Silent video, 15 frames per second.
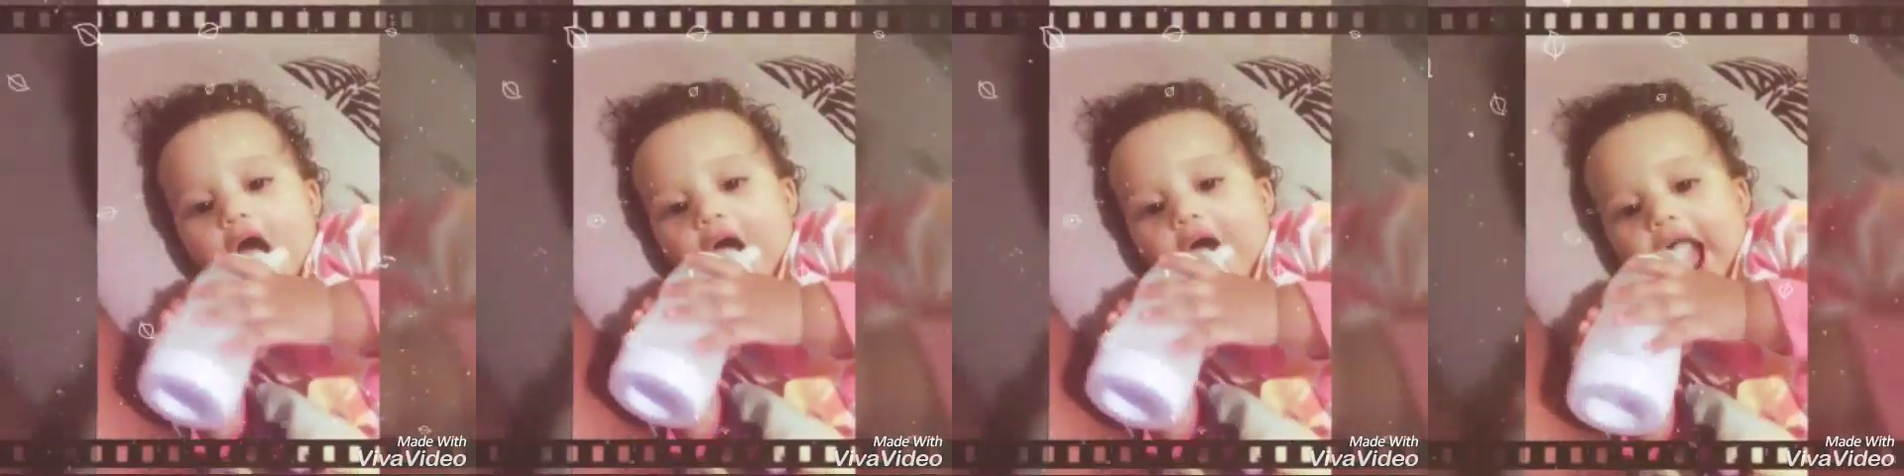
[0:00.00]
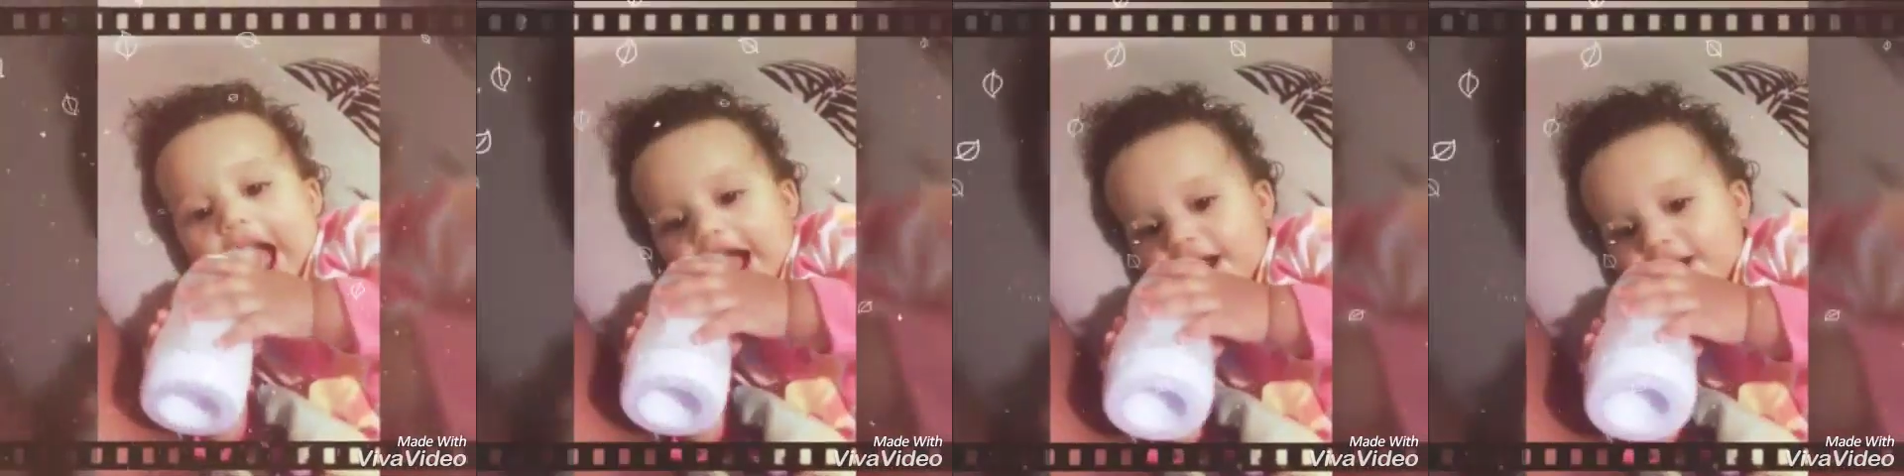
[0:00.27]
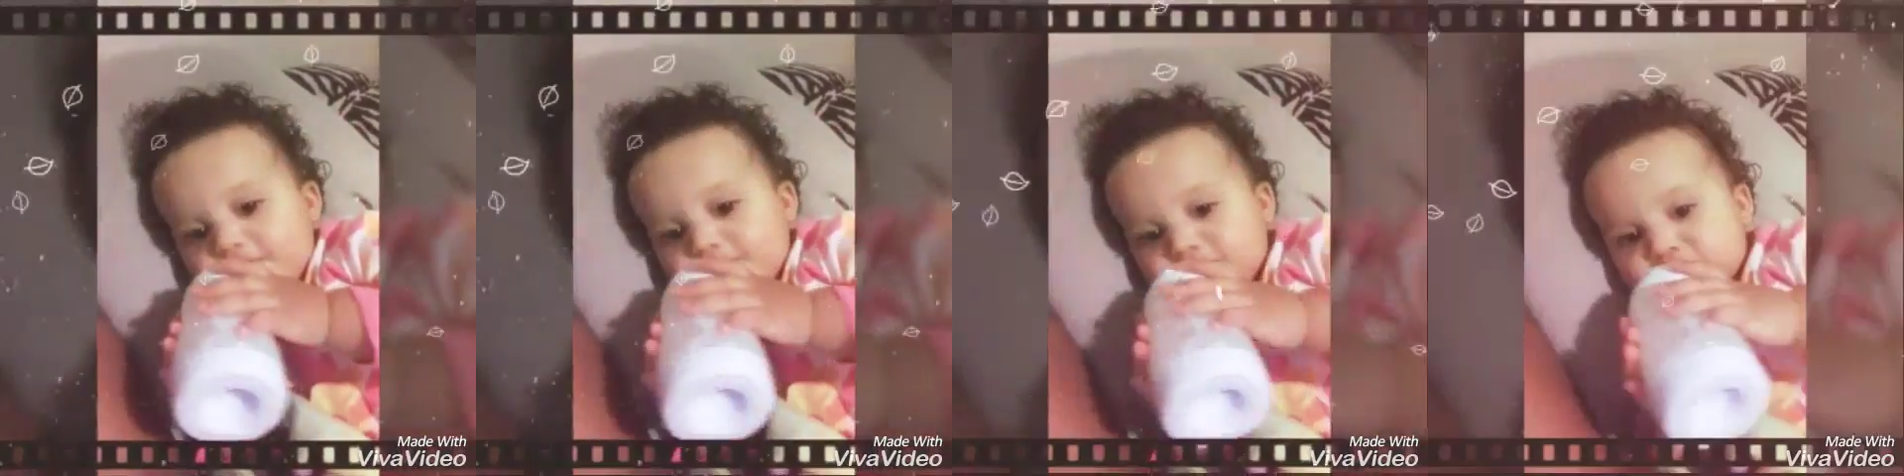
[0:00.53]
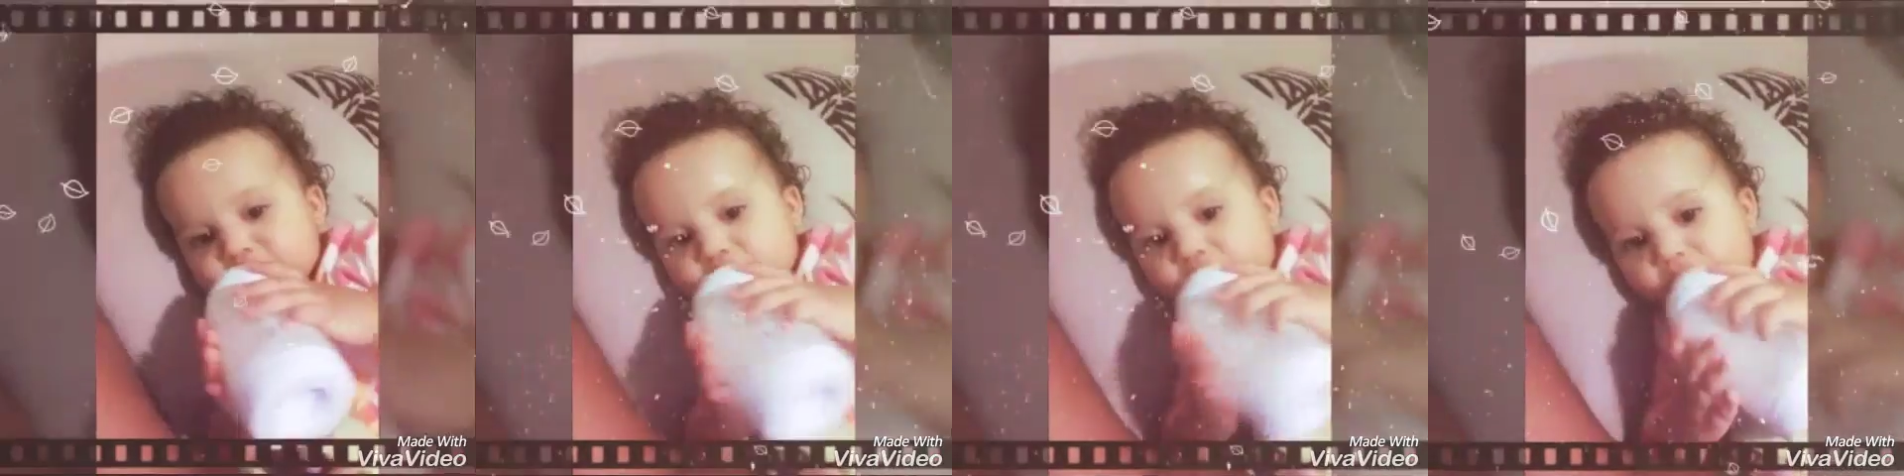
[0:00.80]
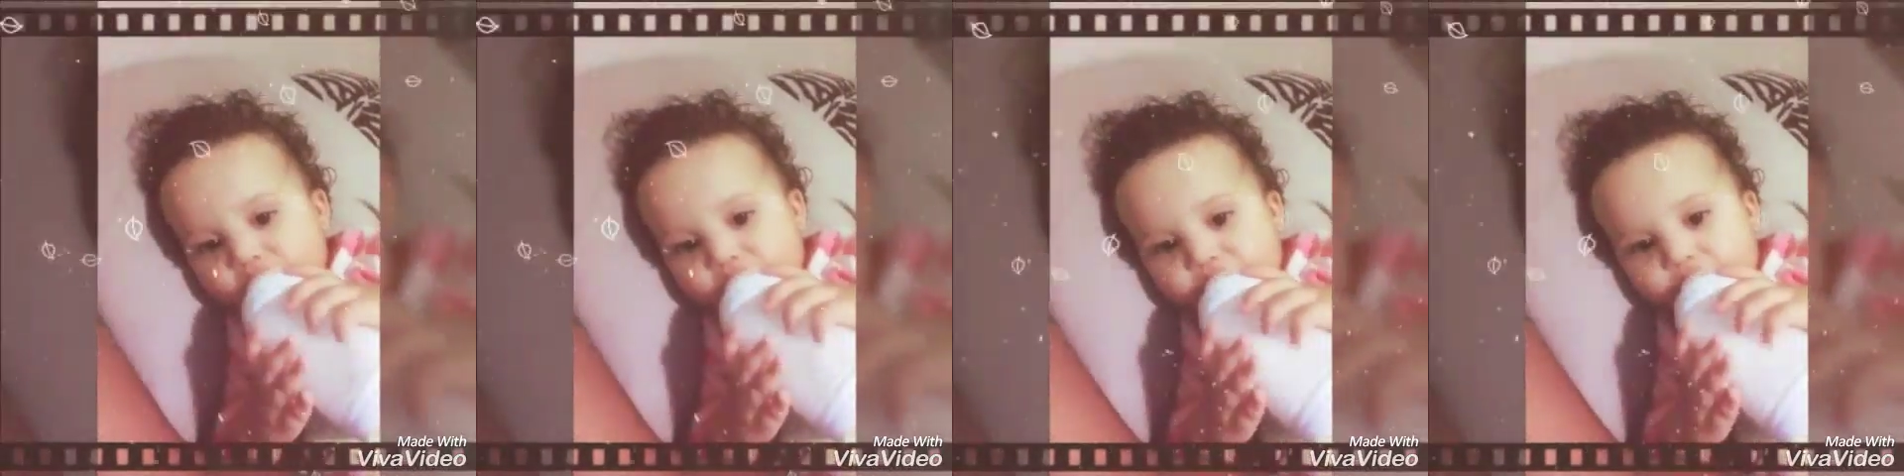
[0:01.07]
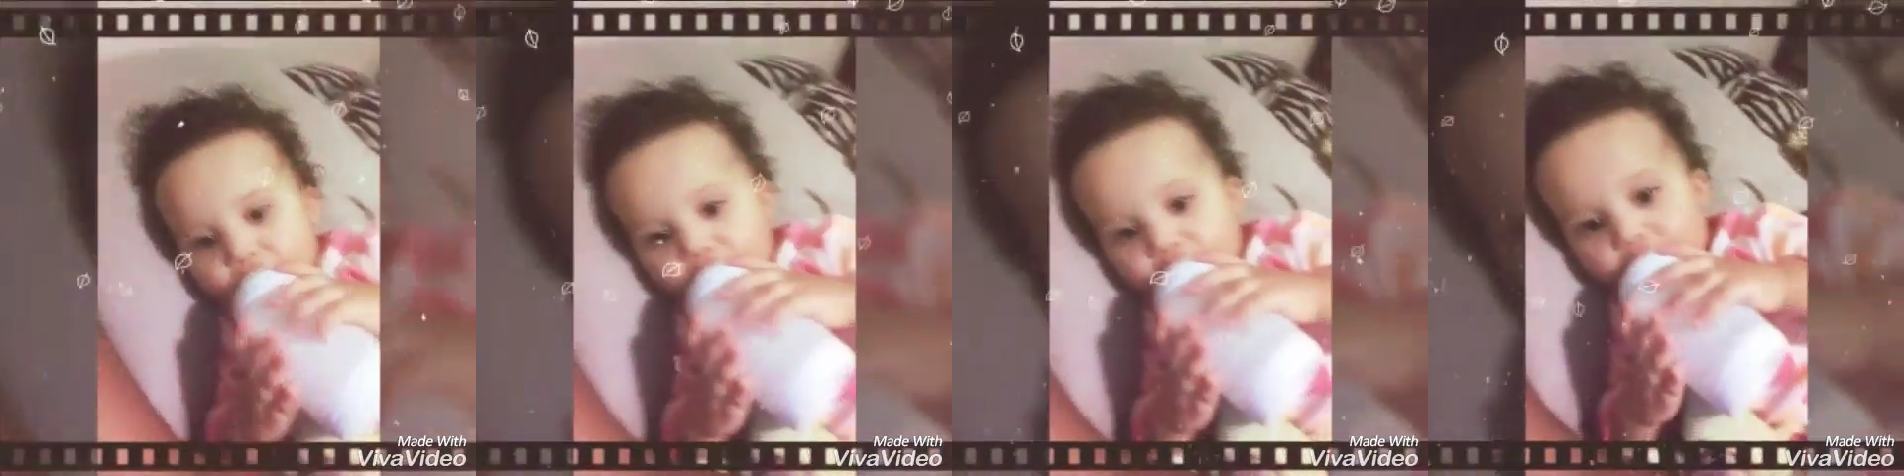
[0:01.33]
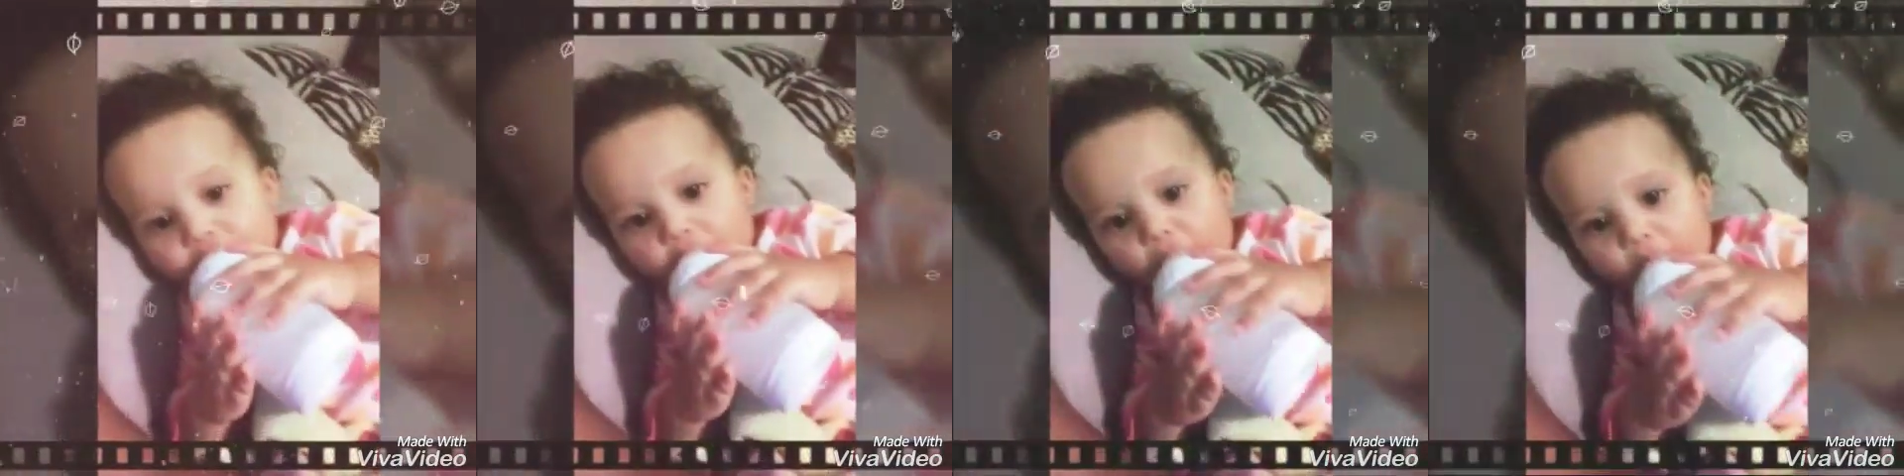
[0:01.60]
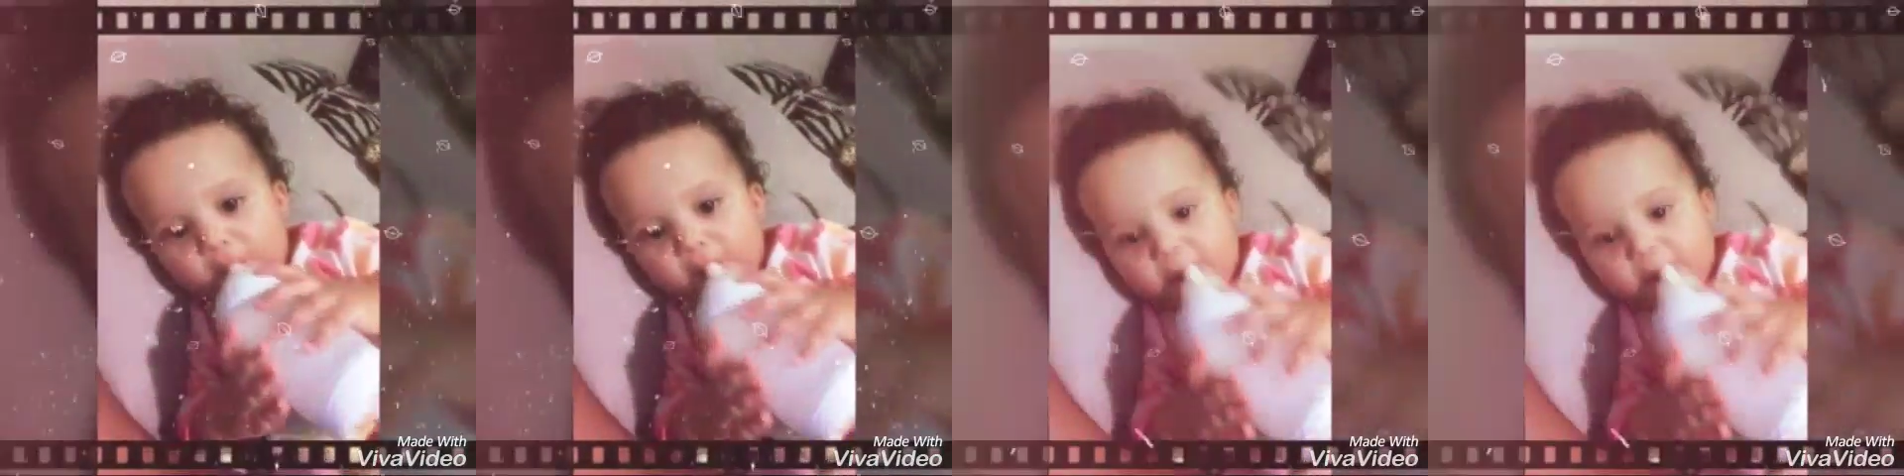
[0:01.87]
Drink your babas. Yeah, you gotta go